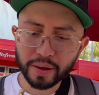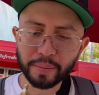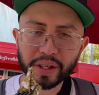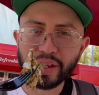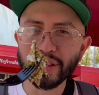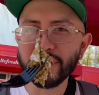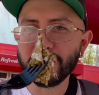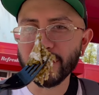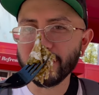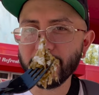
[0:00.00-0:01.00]
but this
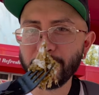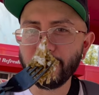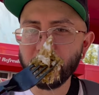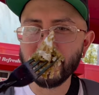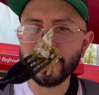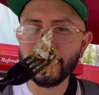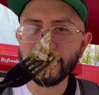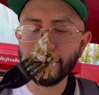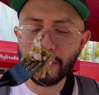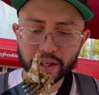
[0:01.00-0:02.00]
is just the this is
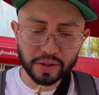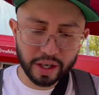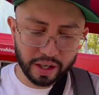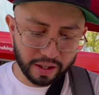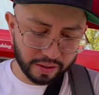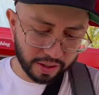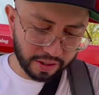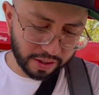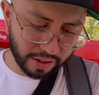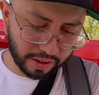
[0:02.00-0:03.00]
just the best right here.
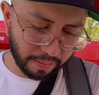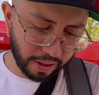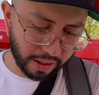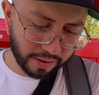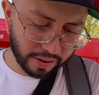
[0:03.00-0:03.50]
This is just the best.